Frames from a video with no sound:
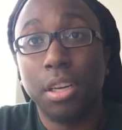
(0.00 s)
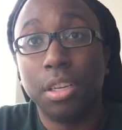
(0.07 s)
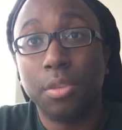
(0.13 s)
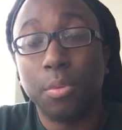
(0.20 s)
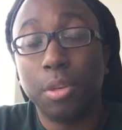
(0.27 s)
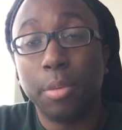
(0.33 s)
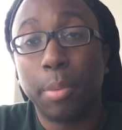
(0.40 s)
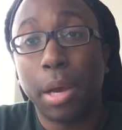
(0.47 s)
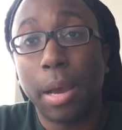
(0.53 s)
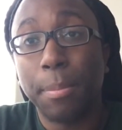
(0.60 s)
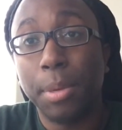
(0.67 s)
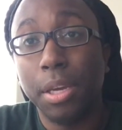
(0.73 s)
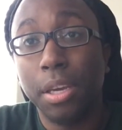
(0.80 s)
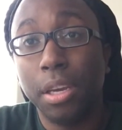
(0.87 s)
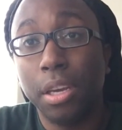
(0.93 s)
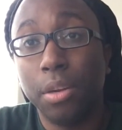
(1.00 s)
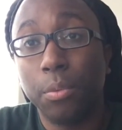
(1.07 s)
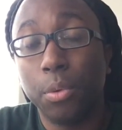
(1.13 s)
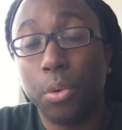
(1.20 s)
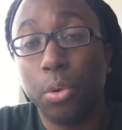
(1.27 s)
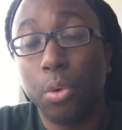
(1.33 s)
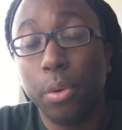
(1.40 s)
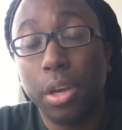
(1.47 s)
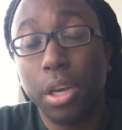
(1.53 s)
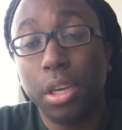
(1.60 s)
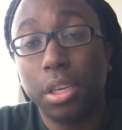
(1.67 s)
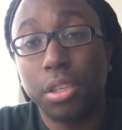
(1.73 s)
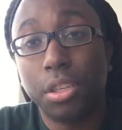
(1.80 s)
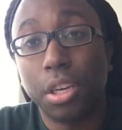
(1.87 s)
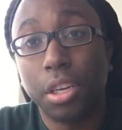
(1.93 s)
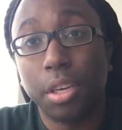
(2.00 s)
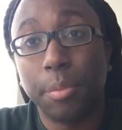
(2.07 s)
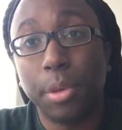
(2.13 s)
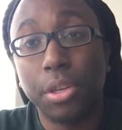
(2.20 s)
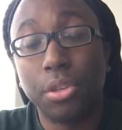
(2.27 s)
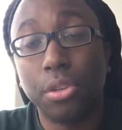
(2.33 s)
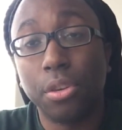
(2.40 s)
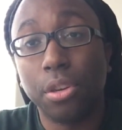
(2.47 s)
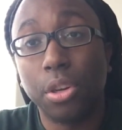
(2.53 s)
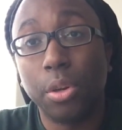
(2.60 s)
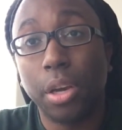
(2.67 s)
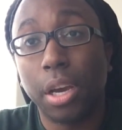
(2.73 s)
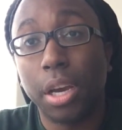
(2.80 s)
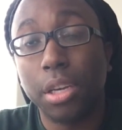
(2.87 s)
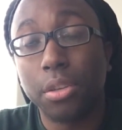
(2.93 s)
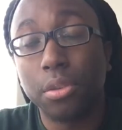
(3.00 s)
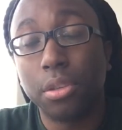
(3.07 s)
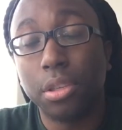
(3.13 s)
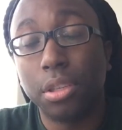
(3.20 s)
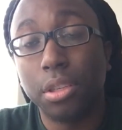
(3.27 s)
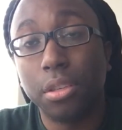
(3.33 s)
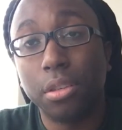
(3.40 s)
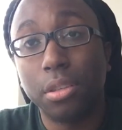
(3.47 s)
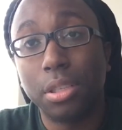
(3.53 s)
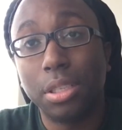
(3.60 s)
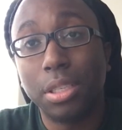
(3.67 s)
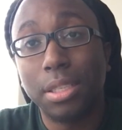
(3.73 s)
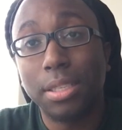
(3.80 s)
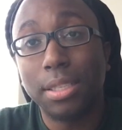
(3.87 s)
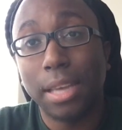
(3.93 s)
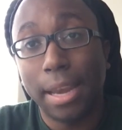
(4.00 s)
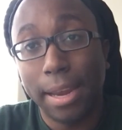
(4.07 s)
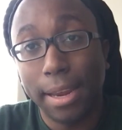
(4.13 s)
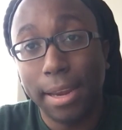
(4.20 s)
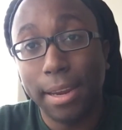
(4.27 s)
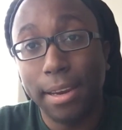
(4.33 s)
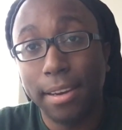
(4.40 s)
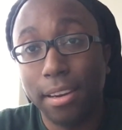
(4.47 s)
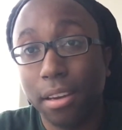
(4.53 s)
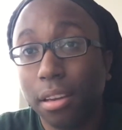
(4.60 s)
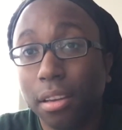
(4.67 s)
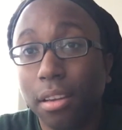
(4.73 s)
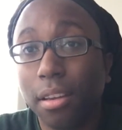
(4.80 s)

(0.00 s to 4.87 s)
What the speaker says: I just wanted to pop in real quick, check and make sure you guys are still sane.